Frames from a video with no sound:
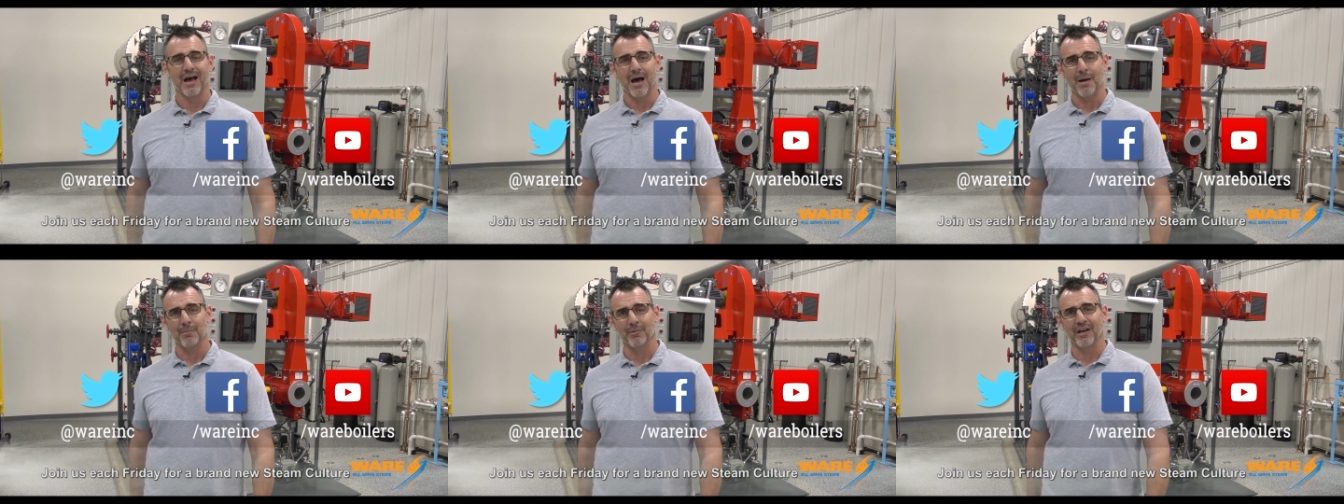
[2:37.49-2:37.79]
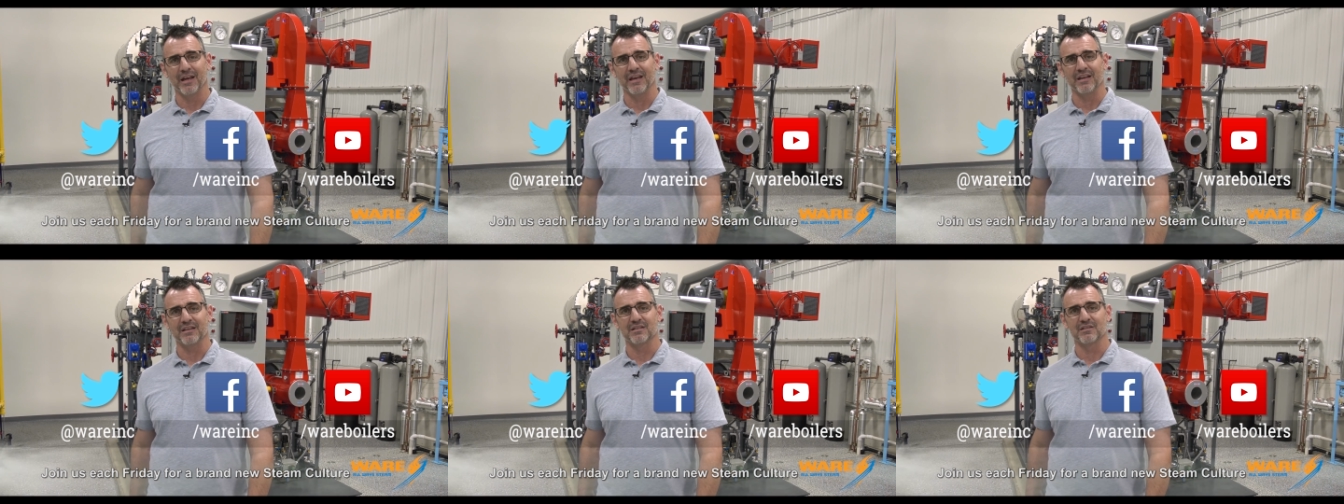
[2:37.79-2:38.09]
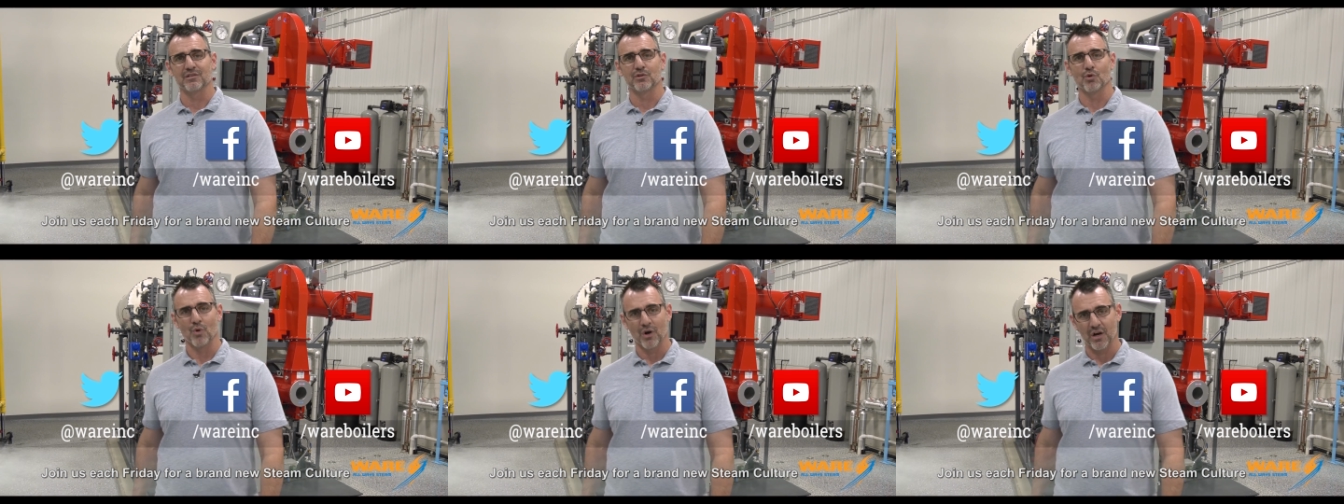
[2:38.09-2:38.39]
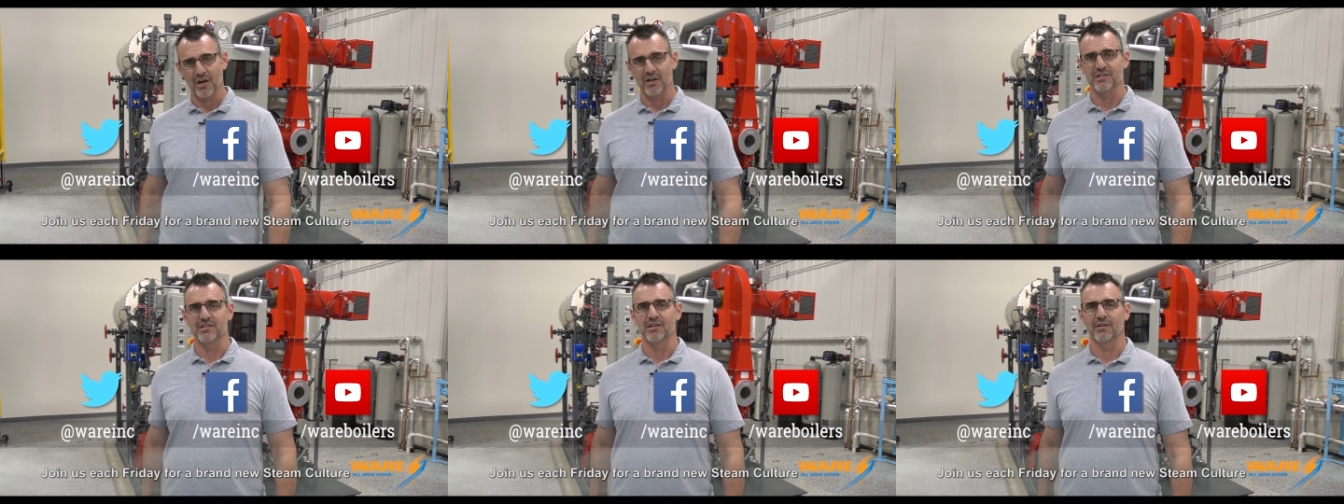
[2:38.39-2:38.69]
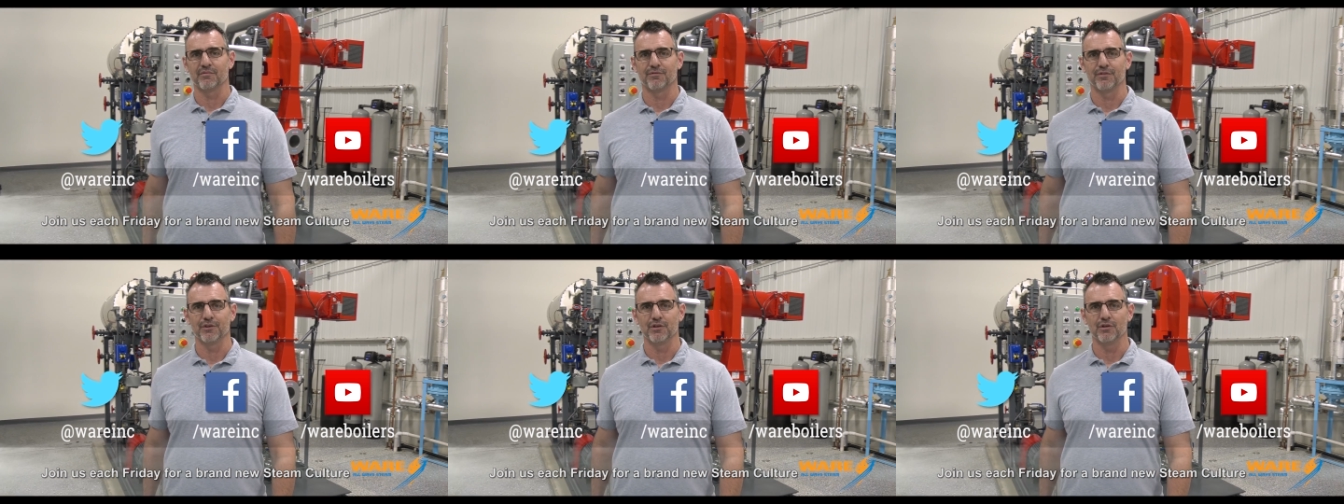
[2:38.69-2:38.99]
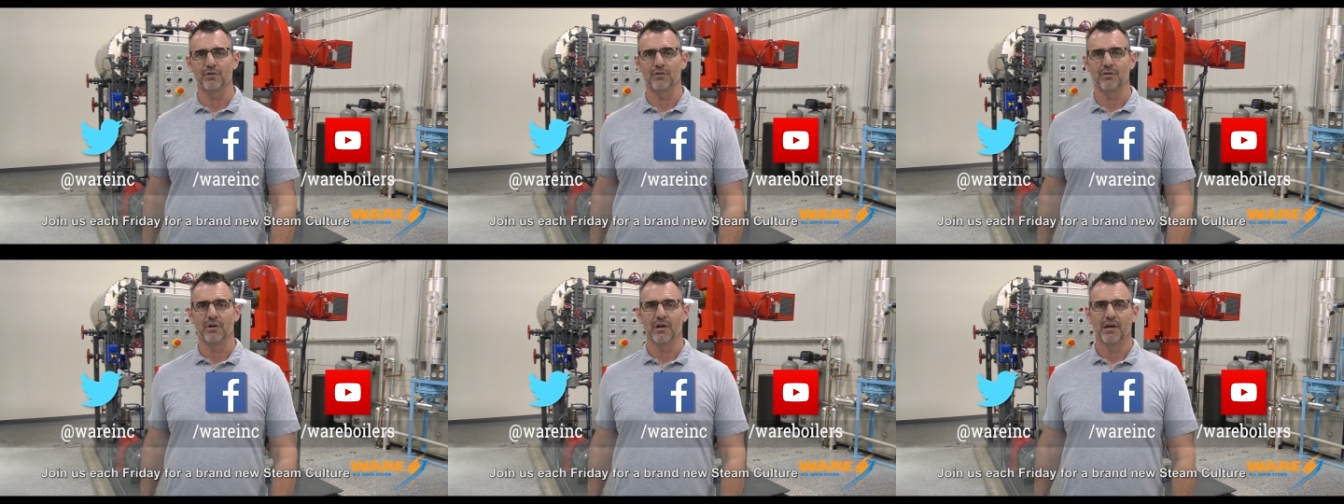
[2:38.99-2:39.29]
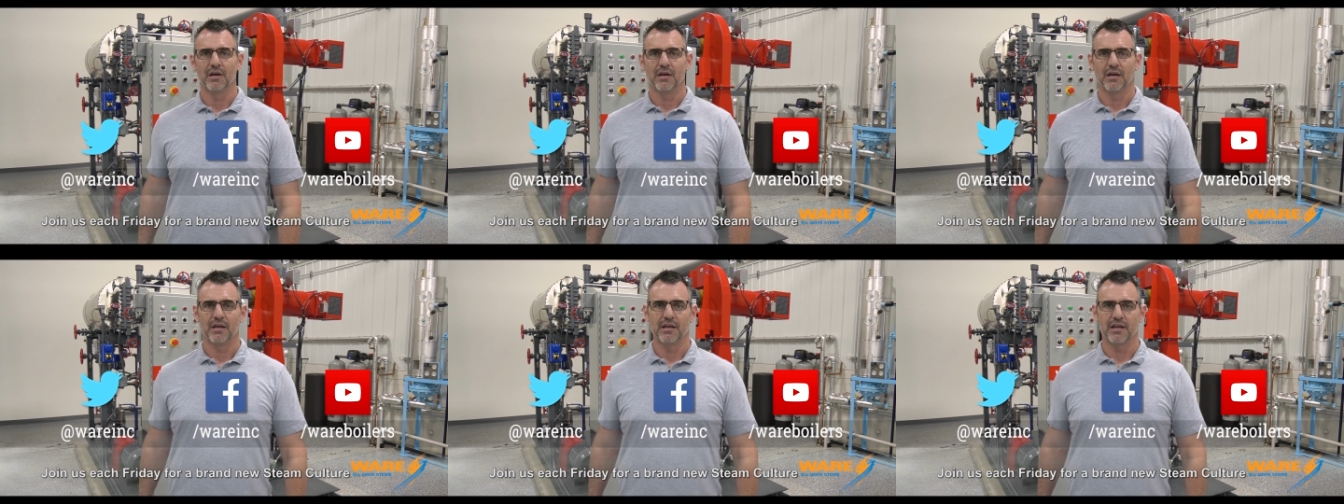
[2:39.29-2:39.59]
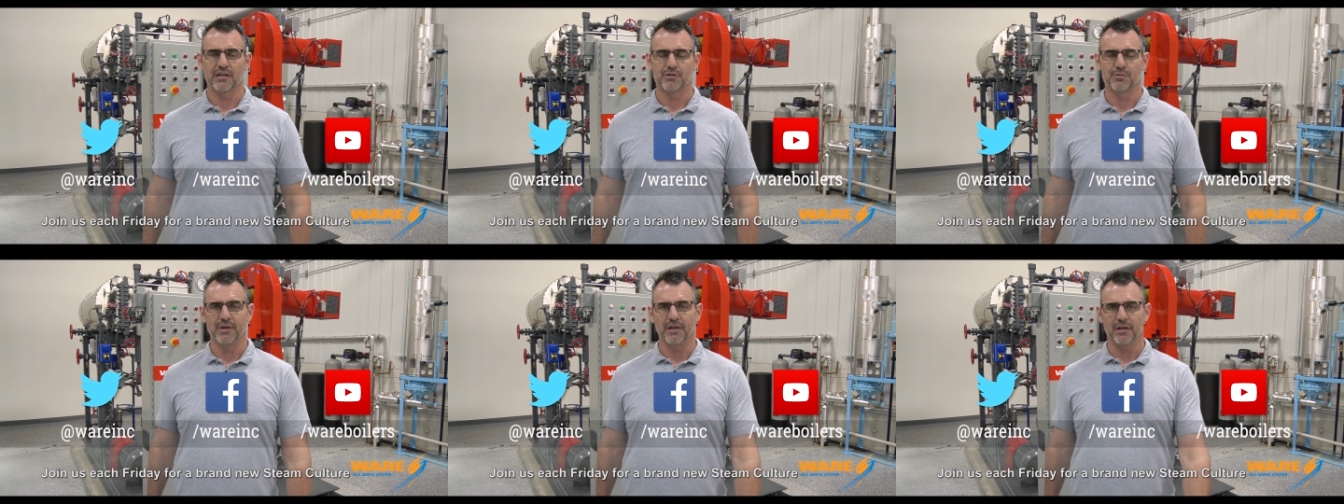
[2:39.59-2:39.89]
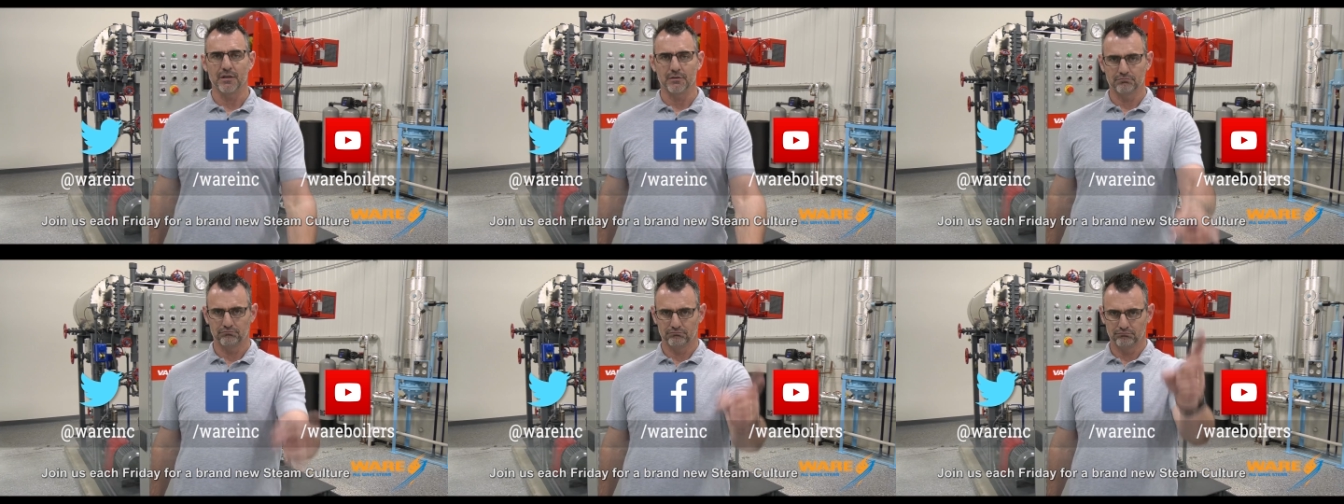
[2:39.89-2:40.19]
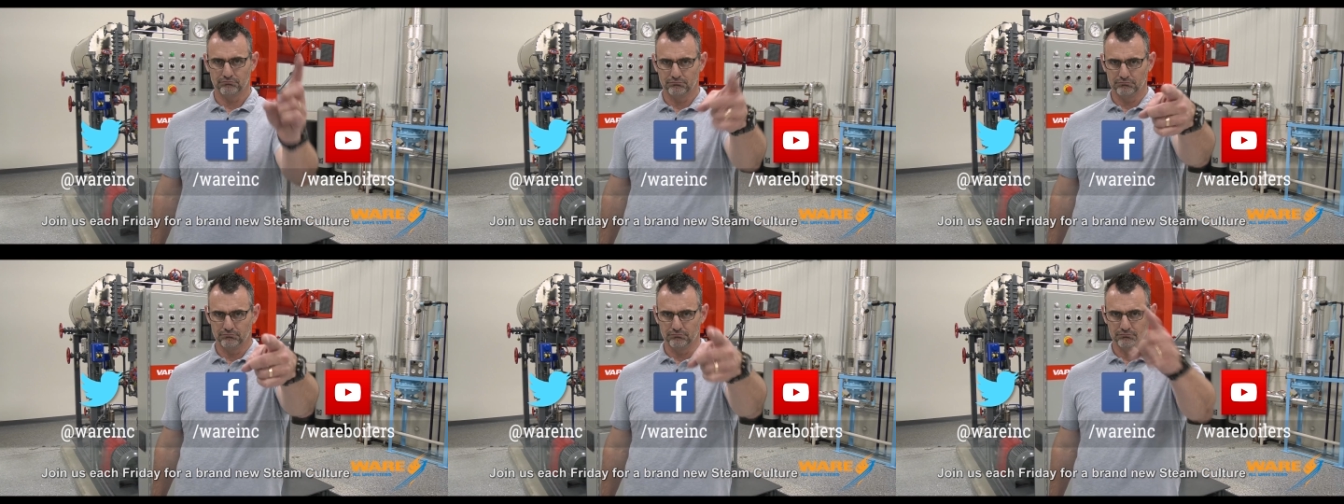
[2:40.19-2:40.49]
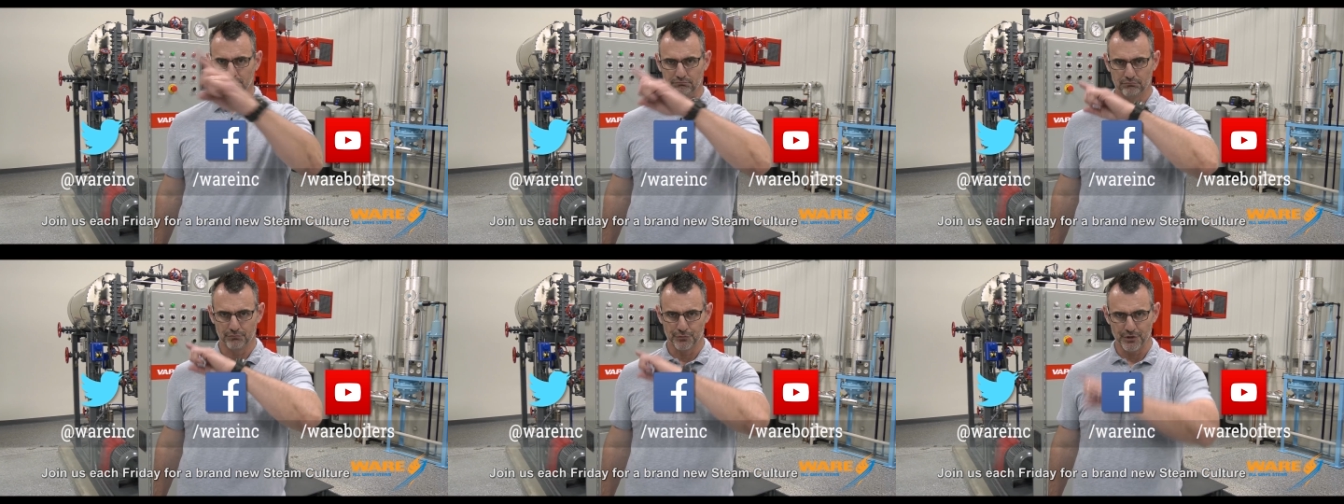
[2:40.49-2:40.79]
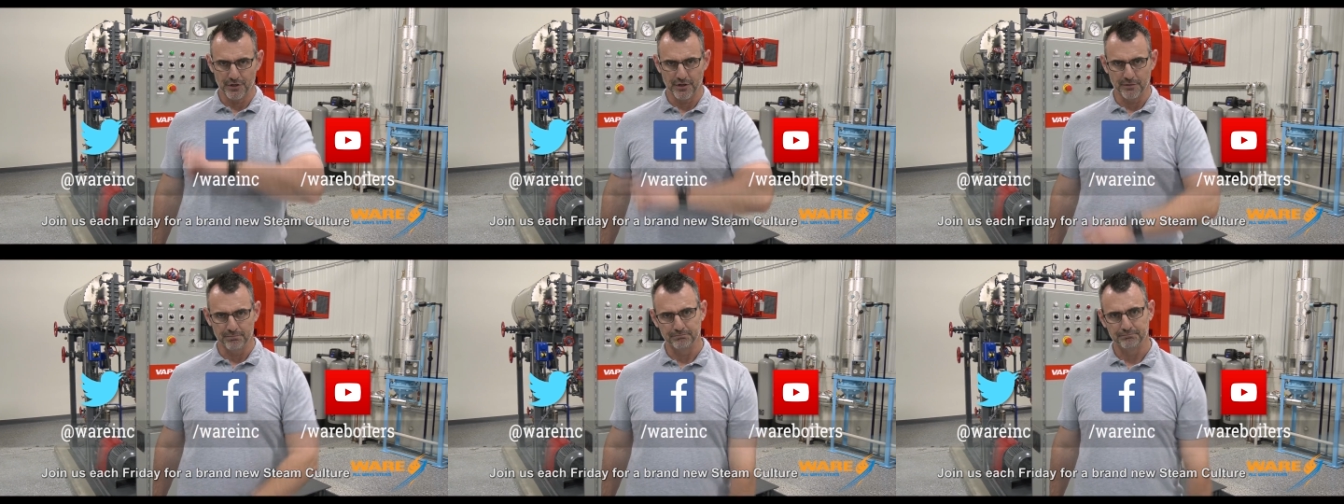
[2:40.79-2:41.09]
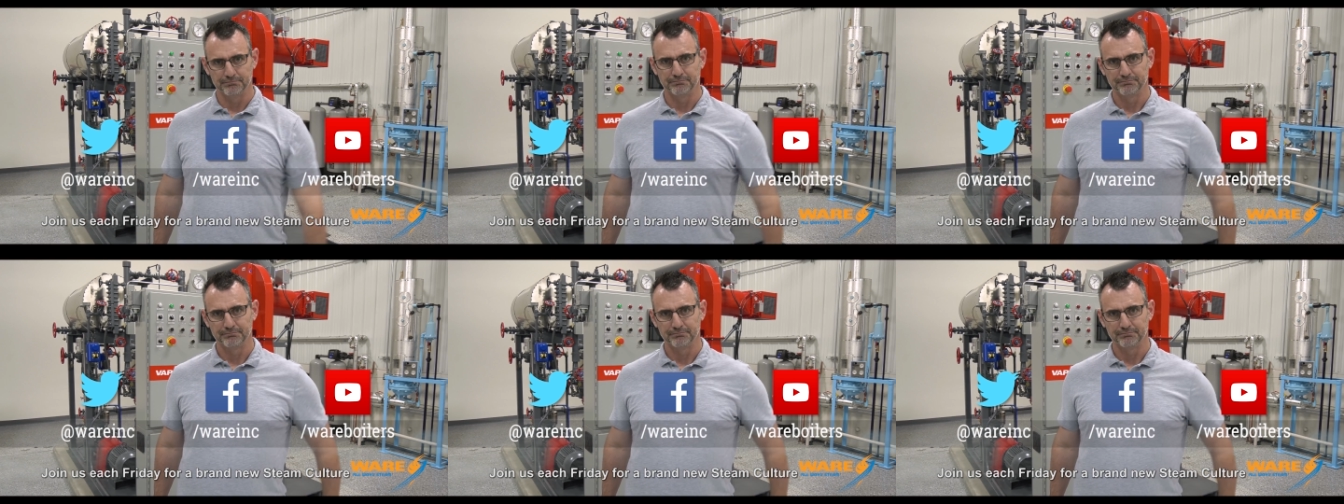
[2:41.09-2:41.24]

I'm gonna get to work on something for you next week. See you.